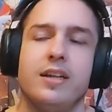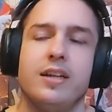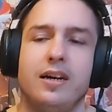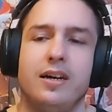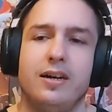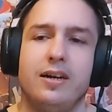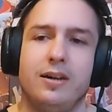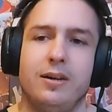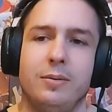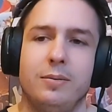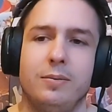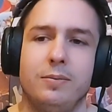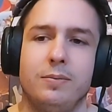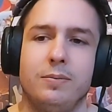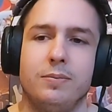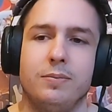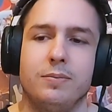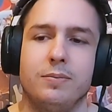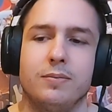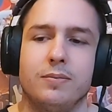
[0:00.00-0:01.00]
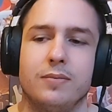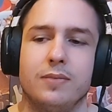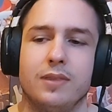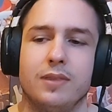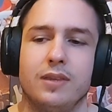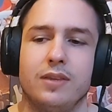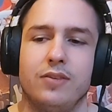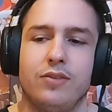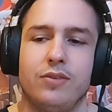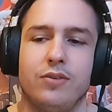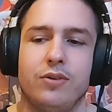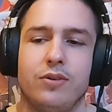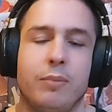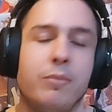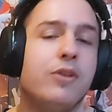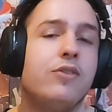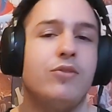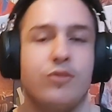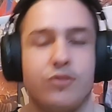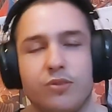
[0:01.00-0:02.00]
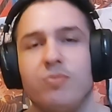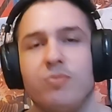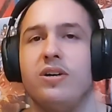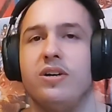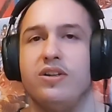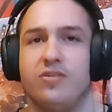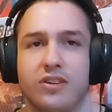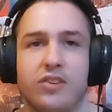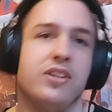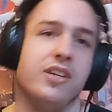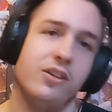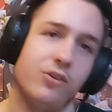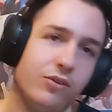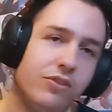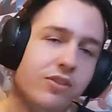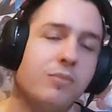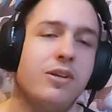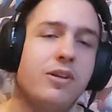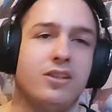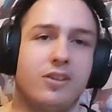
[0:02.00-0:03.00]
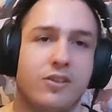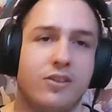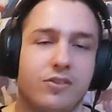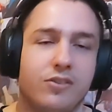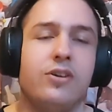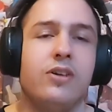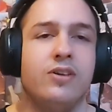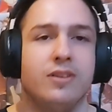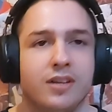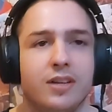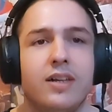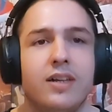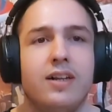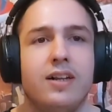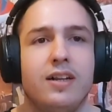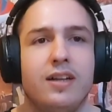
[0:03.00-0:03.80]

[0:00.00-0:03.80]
Um, so I'm not too surprised that she can do something this good,